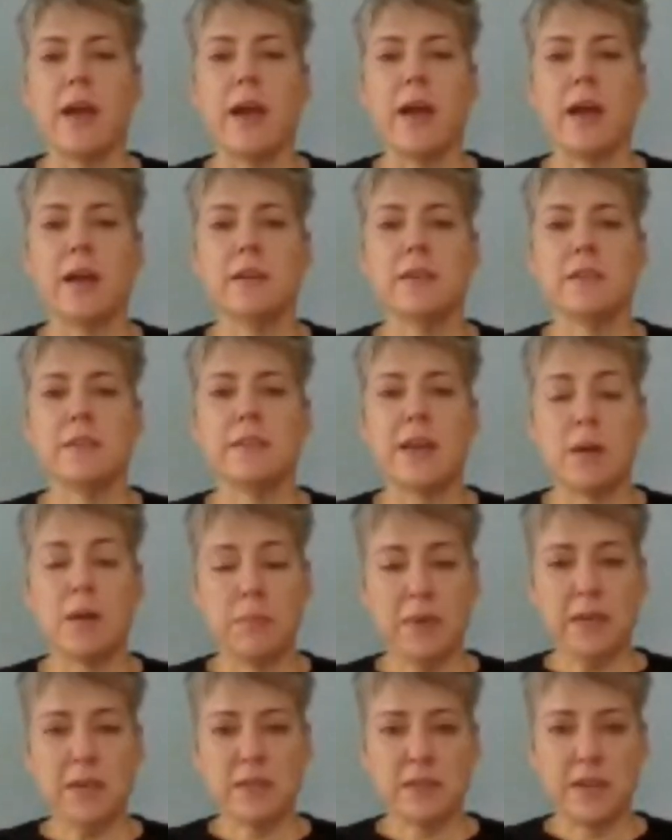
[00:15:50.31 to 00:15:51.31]
and
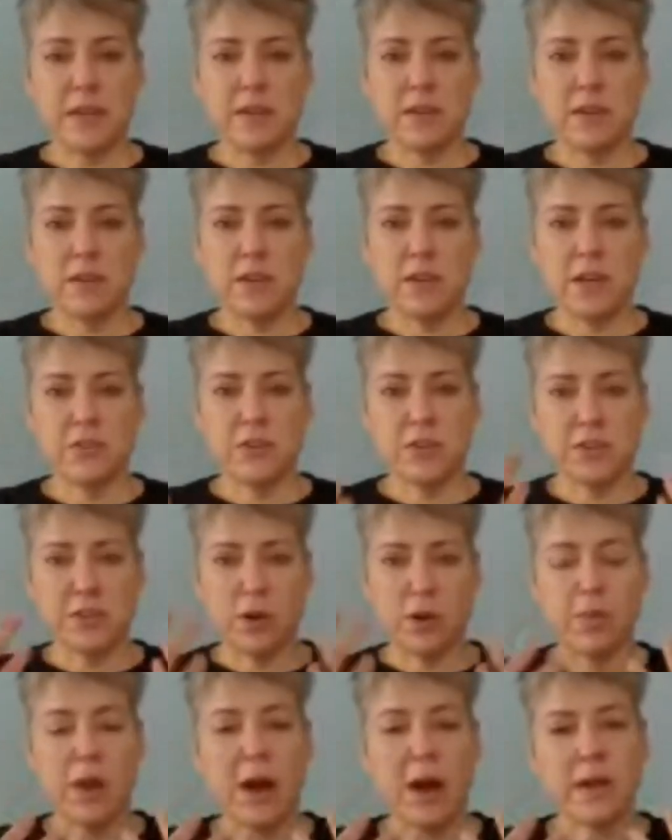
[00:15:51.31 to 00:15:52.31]
that means that not
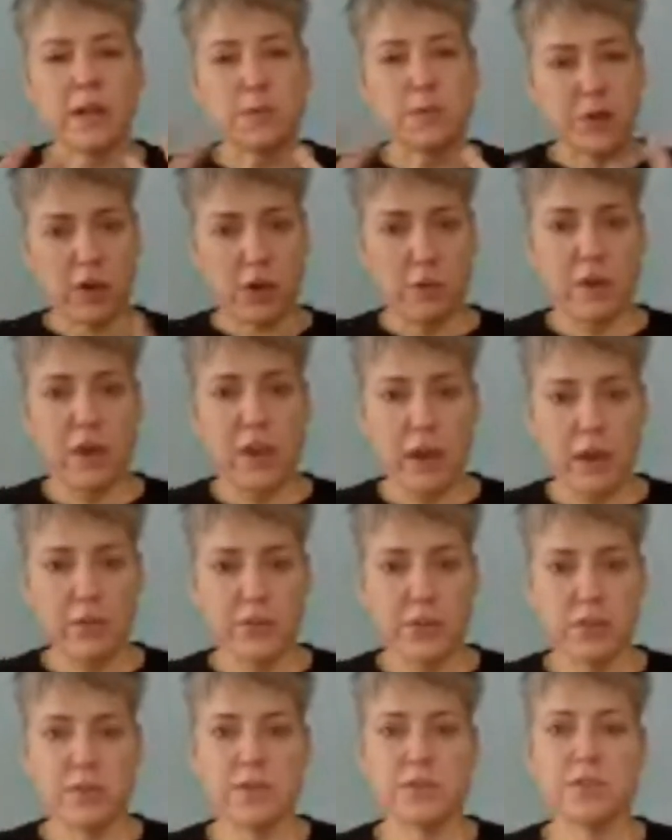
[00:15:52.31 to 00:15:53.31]
just our bodies but our
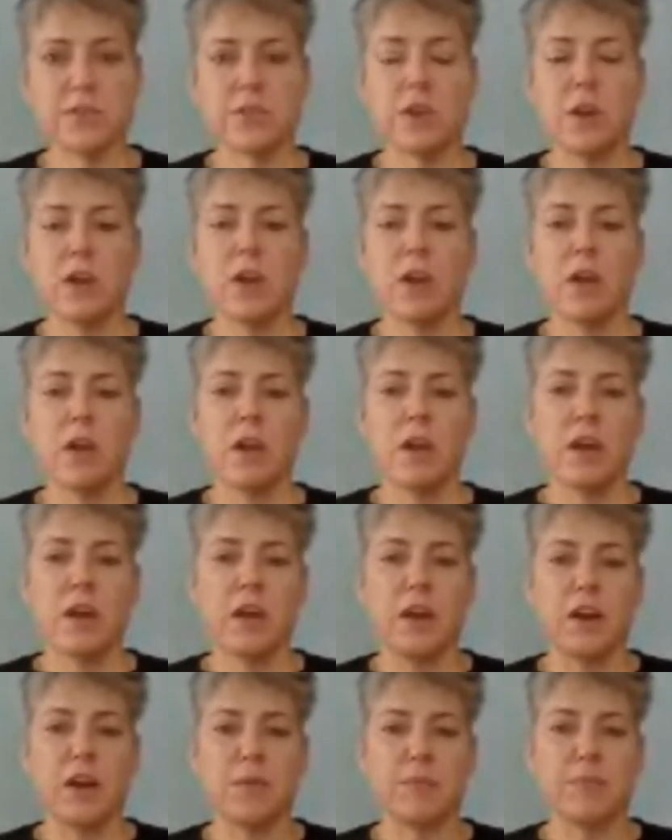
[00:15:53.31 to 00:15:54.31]
behaviors
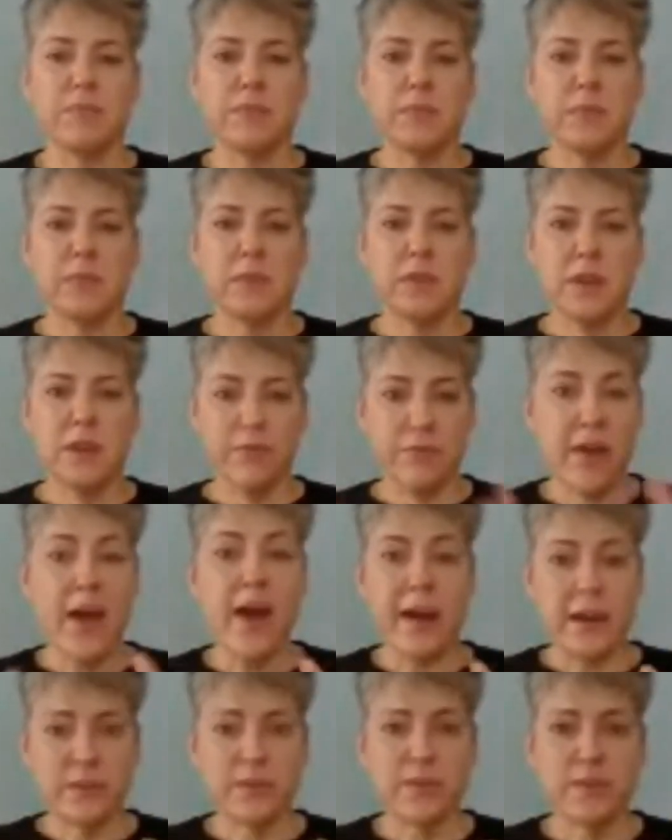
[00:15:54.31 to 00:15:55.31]
um,
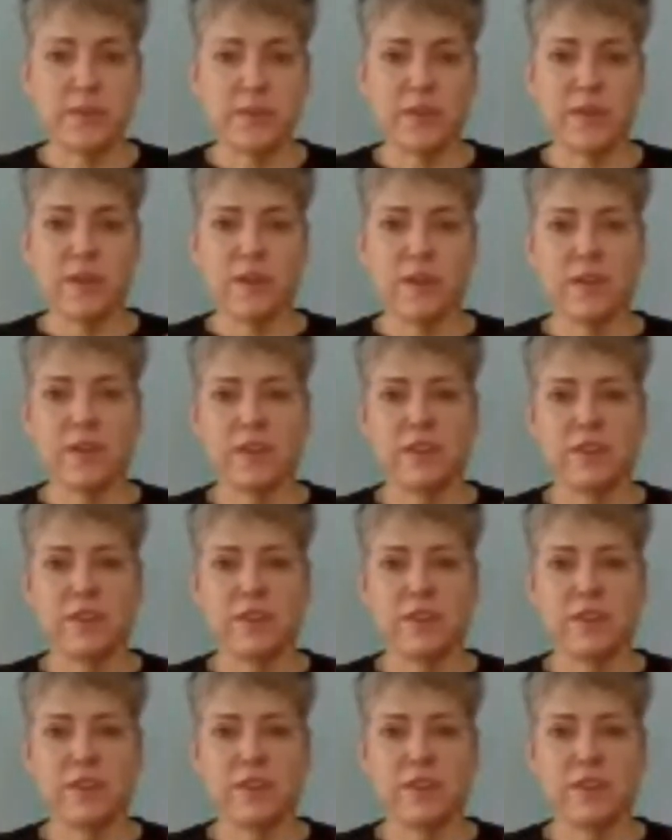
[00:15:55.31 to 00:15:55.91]
affect